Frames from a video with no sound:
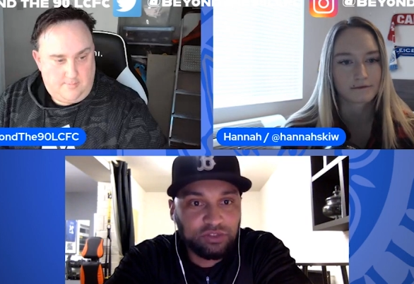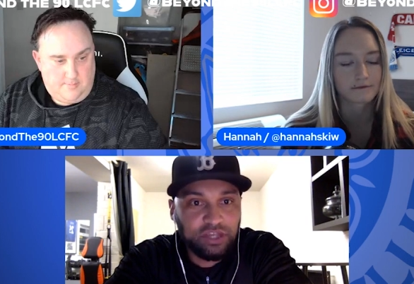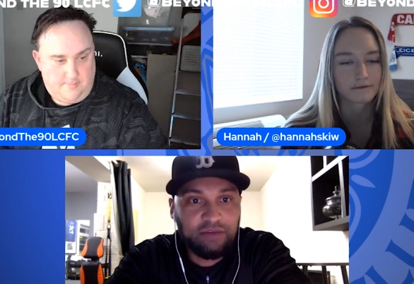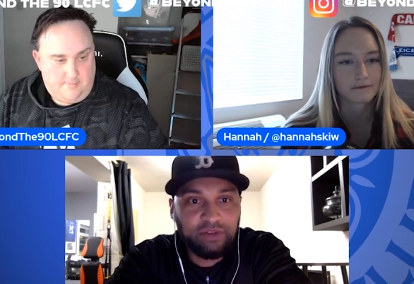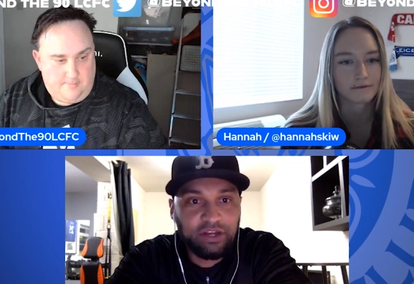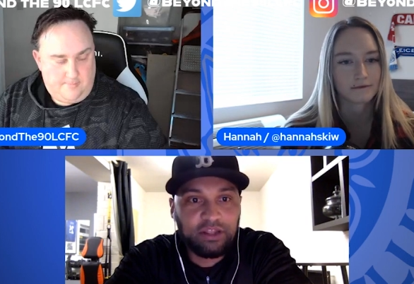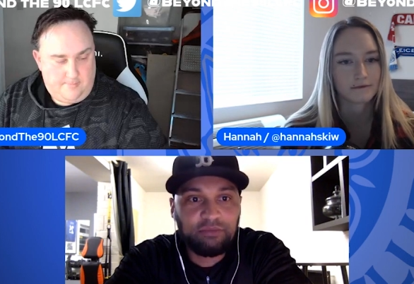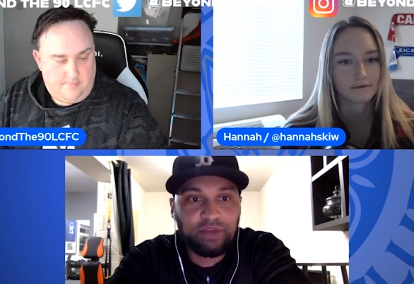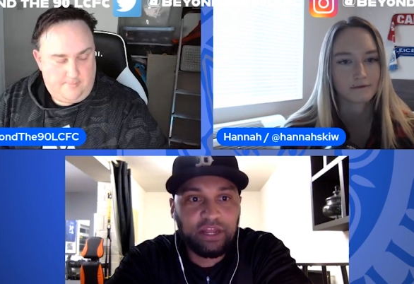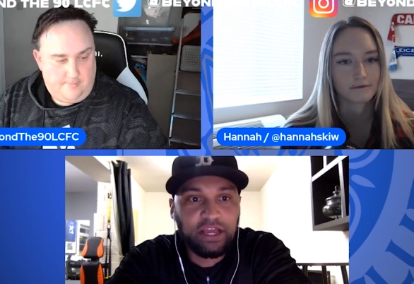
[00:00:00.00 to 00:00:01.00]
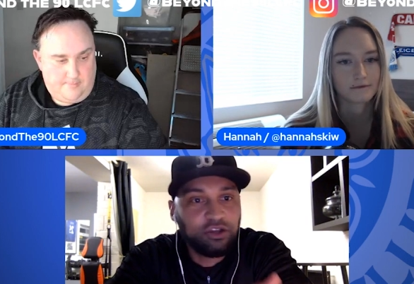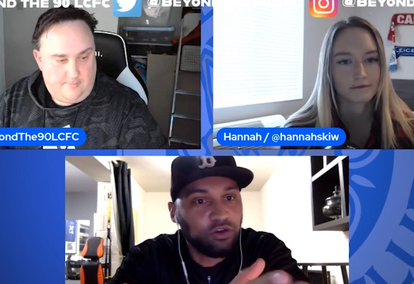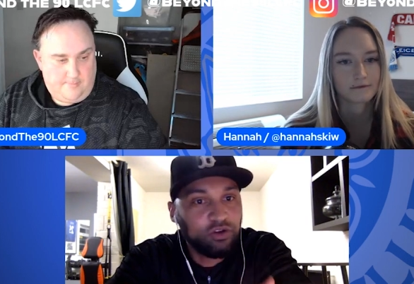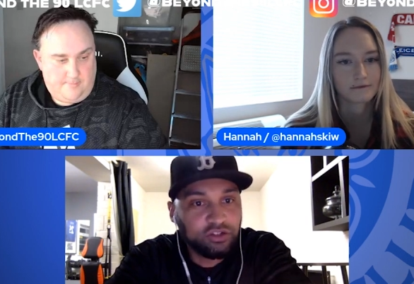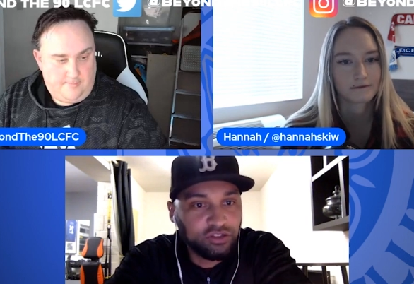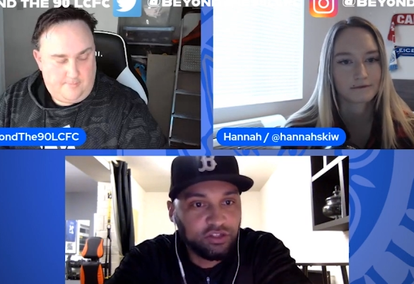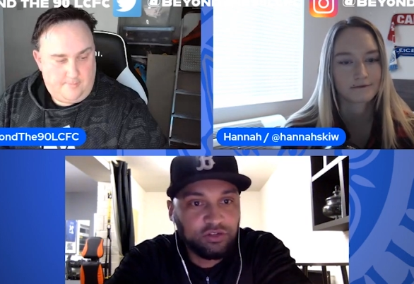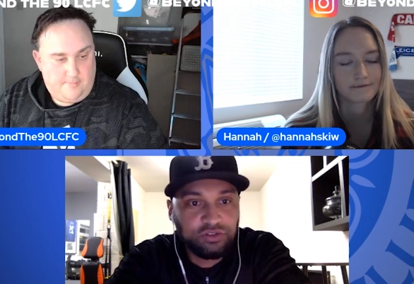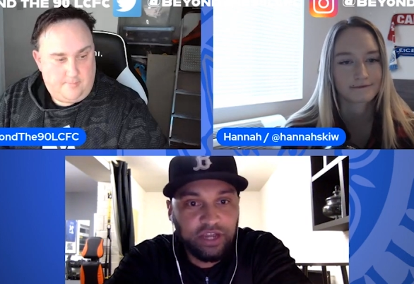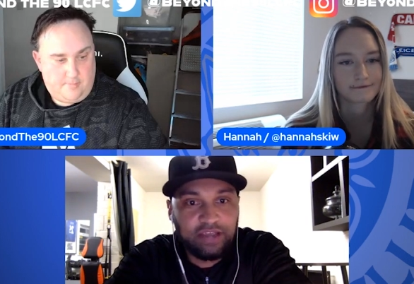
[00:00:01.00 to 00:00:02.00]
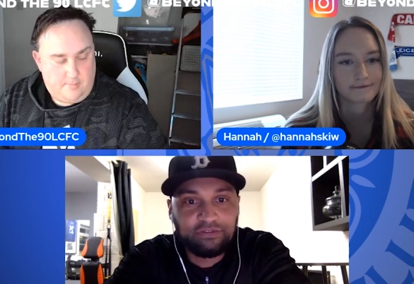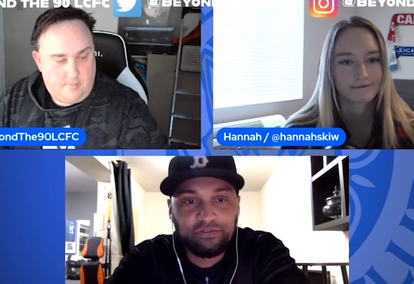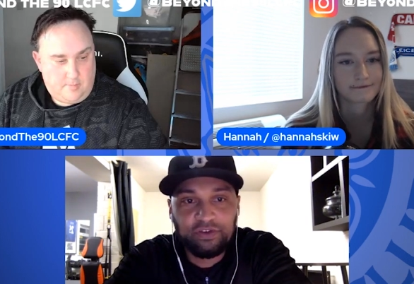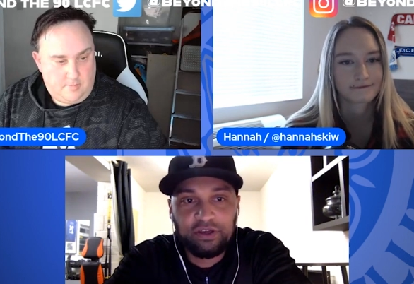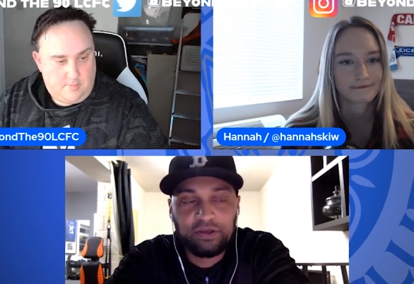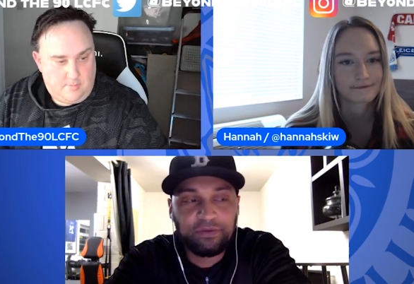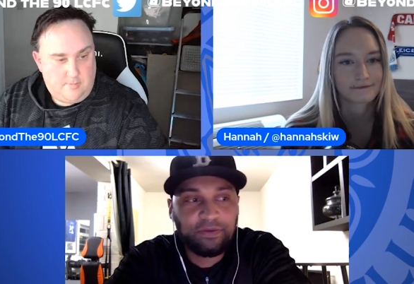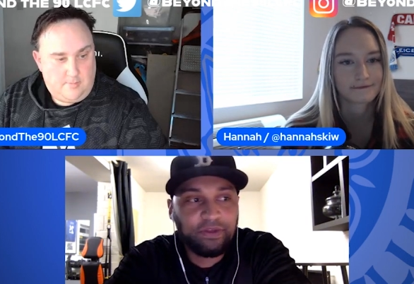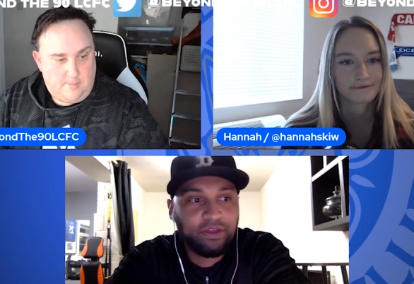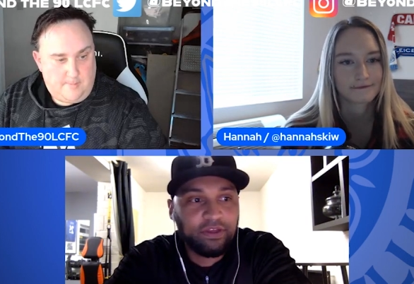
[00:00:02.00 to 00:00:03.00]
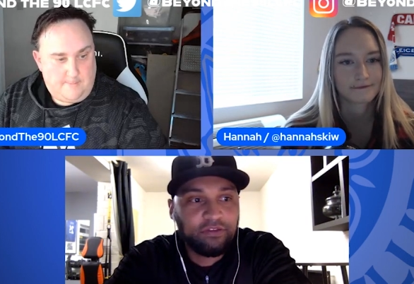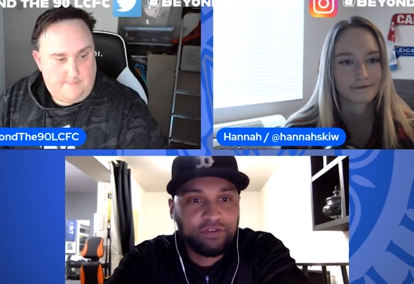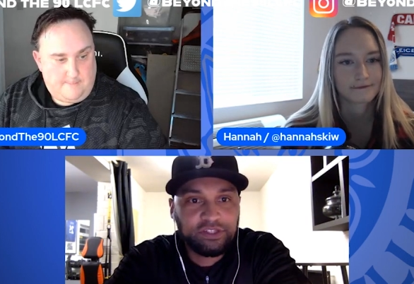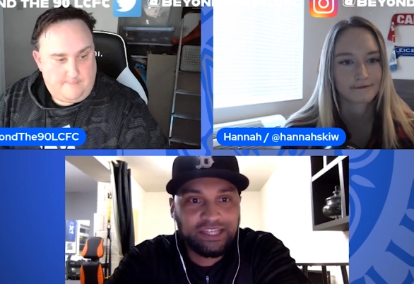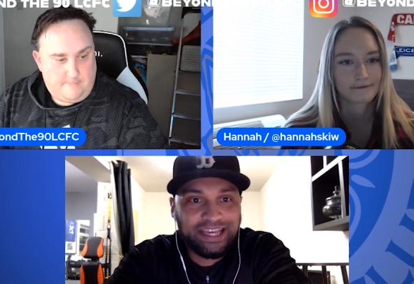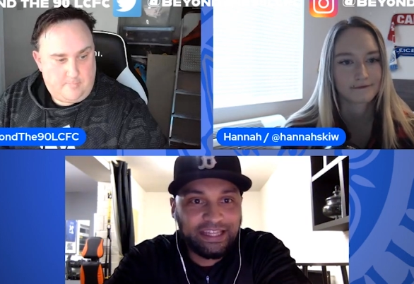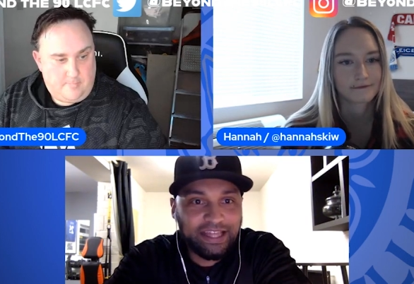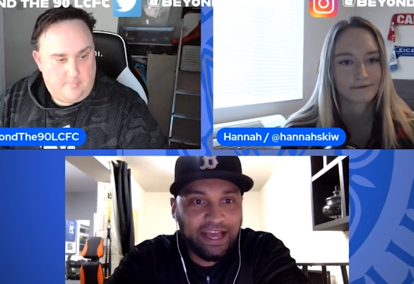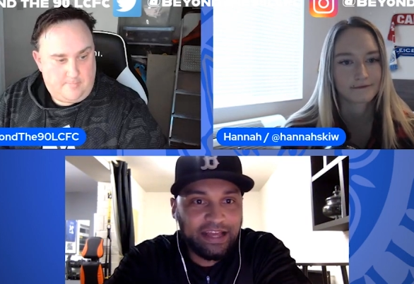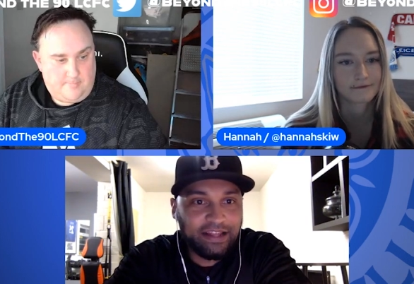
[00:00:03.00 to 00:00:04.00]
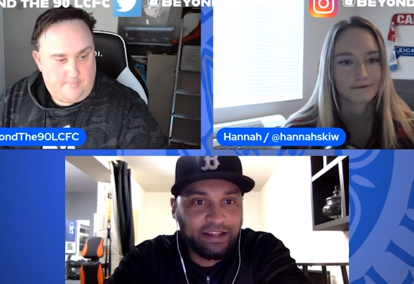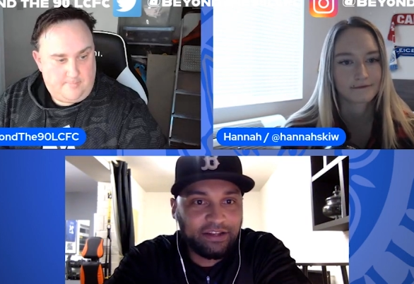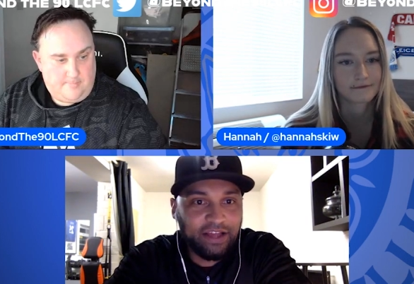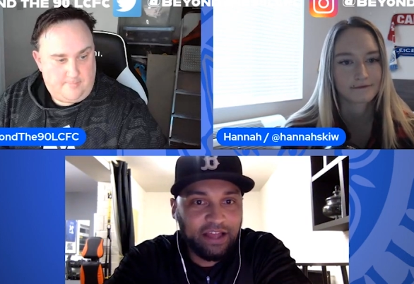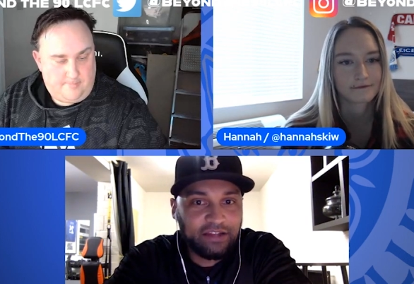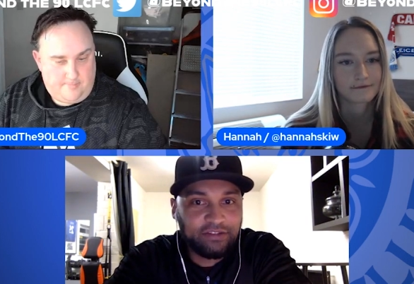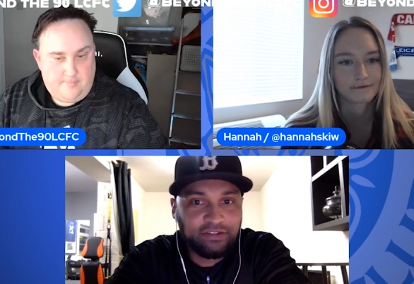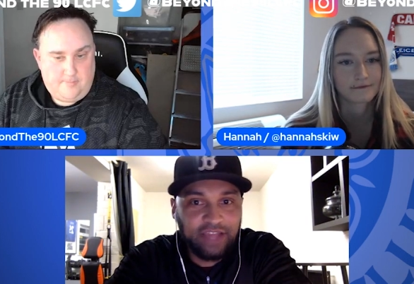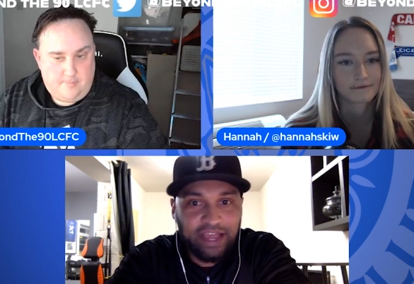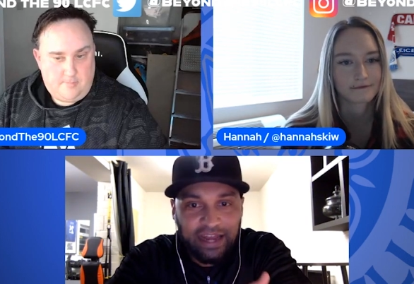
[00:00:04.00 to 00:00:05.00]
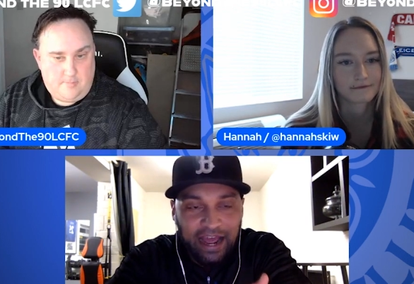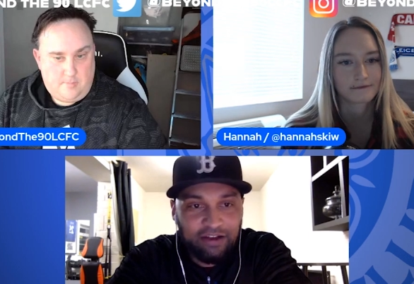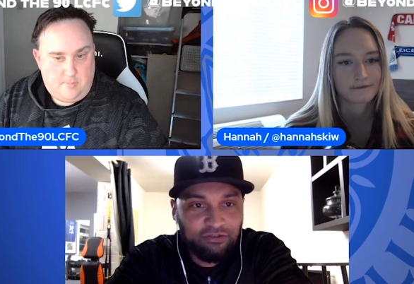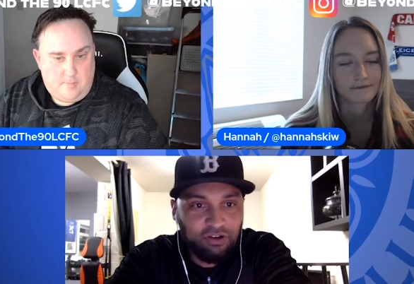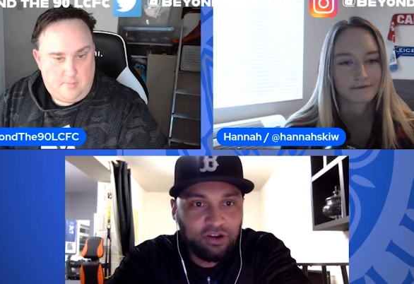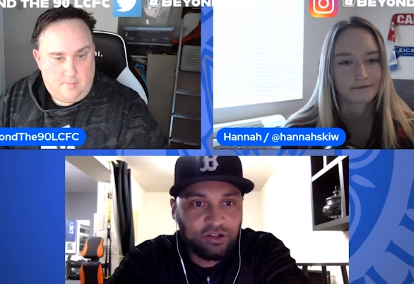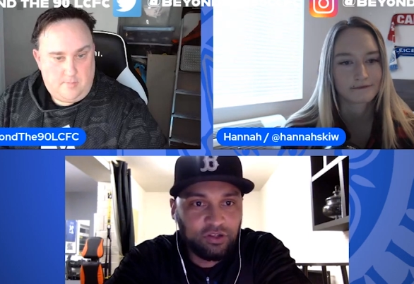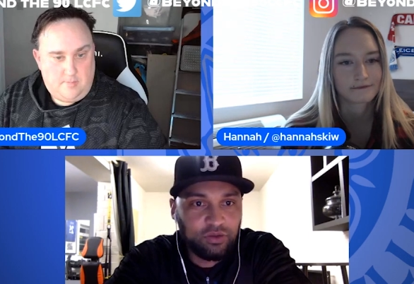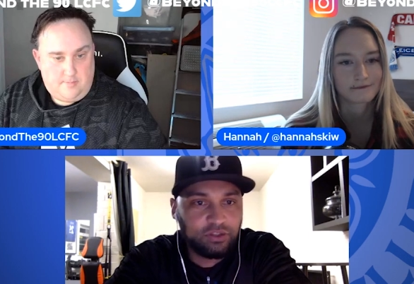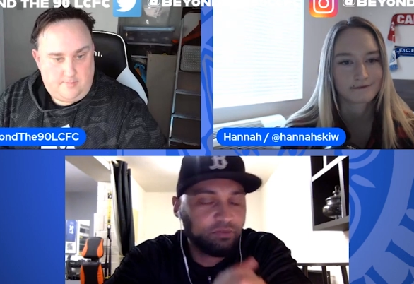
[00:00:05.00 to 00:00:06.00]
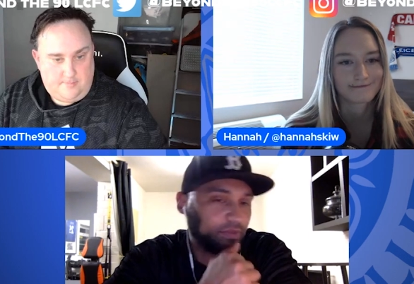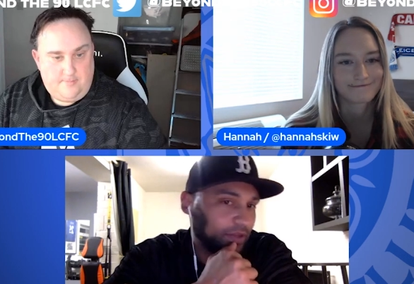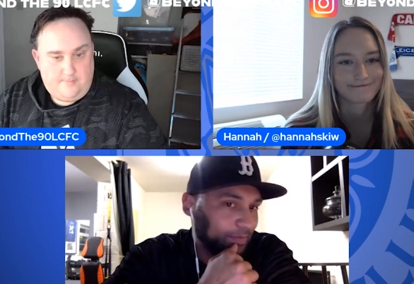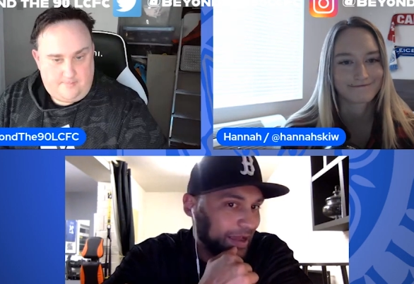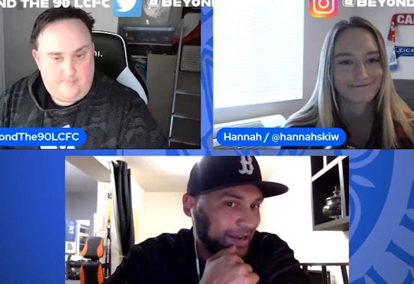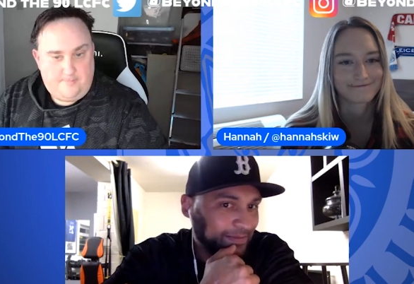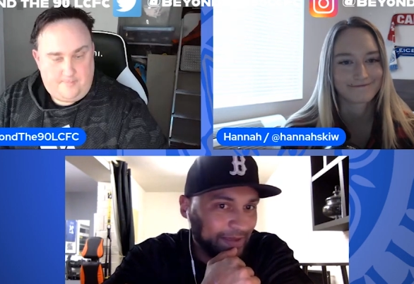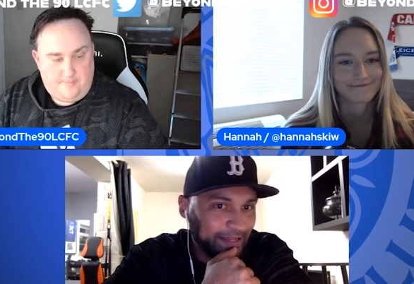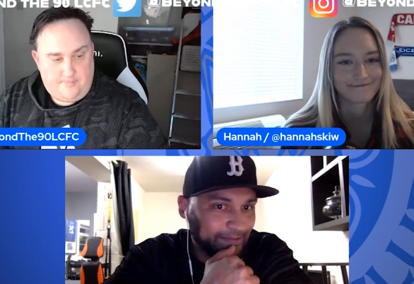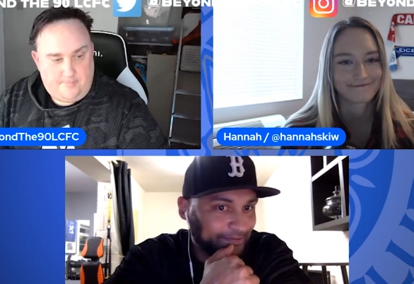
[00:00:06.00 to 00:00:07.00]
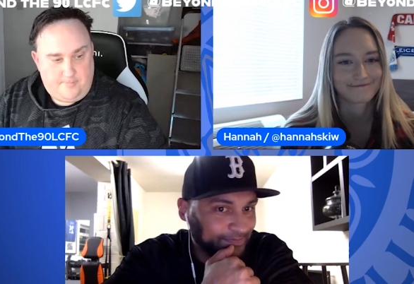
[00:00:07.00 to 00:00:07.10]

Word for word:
Speaker 1: what's happening at the minute. And kudos to you, James, for for seeing that and and getting Hannah on and doing something about it, mate.